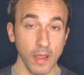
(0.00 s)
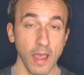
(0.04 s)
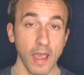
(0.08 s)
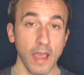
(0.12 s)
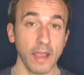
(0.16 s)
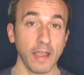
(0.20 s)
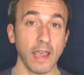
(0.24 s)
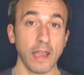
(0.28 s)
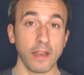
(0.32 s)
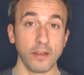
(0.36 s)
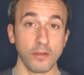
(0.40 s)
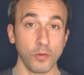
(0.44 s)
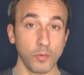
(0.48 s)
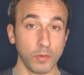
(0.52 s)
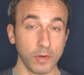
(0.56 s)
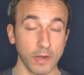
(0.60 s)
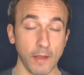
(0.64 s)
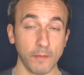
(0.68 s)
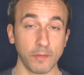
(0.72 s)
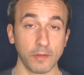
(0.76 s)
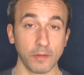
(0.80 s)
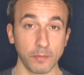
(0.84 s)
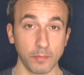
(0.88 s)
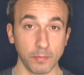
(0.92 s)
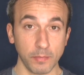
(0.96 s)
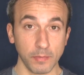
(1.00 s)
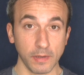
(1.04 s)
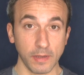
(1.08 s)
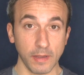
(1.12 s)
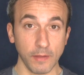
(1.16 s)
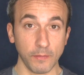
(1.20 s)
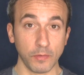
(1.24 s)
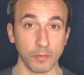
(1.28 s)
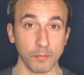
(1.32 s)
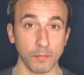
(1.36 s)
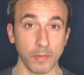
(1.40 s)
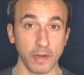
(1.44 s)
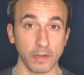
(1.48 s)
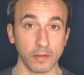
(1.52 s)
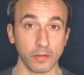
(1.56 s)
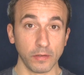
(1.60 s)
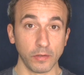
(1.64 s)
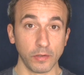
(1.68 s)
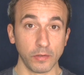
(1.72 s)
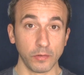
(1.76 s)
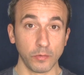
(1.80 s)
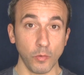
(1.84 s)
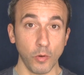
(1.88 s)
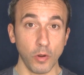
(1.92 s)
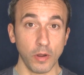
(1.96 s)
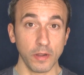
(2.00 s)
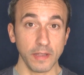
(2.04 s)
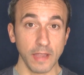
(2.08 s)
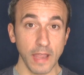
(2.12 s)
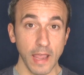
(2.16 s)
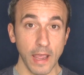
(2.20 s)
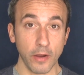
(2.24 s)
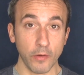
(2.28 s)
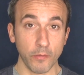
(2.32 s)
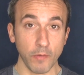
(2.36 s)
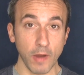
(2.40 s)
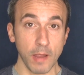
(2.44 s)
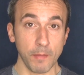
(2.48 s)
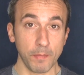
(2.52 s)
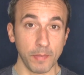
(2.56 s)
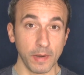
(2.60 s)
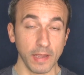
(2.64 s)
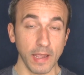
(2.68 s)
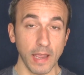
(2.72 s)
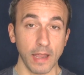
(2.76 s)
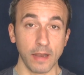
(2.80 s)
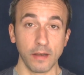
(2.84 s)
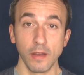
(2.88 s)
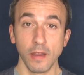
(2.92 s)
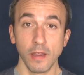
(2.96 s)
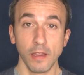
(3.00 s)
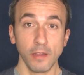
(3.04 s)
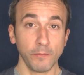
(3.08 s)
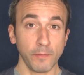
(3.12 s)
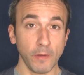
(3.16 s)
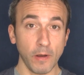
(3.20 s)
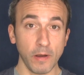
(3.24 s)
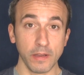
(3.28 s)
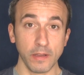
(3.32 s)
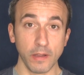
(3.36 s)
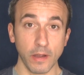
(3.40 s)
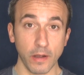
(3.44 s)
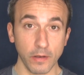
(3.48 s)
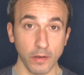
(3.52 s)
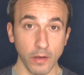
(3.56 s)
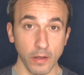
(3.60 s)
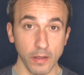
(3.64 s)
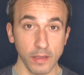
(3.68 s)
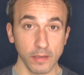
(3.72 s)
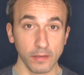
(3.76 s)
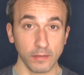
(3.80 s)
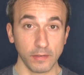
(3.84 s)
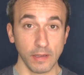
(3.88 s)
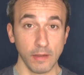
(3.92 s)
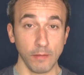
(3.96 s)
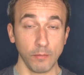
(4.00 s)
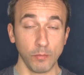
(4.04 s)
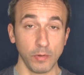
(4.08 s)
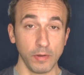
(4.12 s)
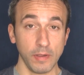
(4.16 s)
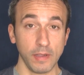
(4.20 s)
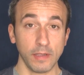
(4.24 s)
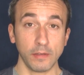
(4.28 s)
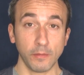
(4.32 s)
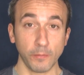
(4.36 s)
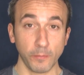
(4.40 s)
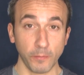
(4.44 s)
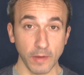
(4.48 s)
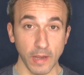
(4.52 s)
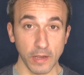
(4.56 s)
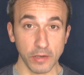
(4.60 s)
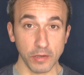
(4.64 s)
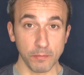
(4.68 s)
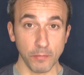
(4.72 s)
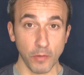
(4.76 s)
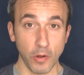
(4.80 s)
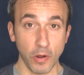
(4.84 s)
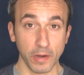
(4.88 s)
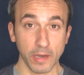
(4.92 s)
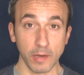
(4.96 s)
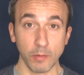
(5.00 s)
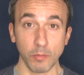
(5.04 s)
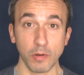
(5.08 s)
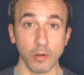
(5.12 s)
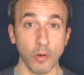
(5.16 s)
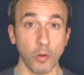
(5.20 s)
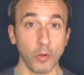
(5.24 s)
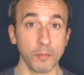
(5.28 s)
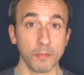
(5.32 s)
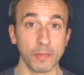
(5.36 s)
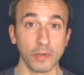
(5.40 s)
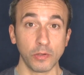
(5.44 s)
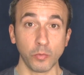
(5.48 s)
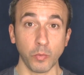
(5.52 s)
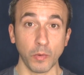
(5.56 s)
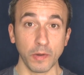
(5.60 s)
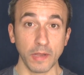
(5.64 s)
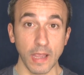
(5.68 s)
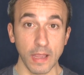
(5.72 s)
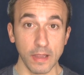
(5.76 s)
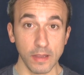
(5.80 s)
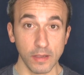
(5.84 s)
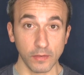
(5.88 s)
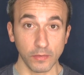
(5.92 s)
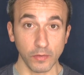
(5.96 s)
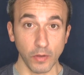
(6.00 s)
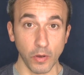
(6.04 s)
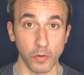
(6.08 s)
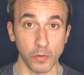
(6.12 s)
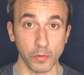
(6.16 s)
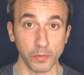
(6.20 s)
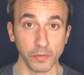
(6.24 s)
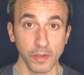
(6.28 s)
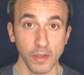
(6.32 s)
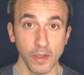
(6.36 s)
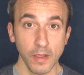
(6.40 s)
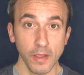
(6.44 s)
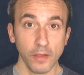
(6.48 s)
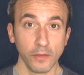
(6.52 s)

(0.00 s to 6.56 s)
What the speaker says: Again, you're going to have to give some money to Lindor. Yeah, great. But again, he's very young. So even when he hit the free agent market, he would have only been 28 years old.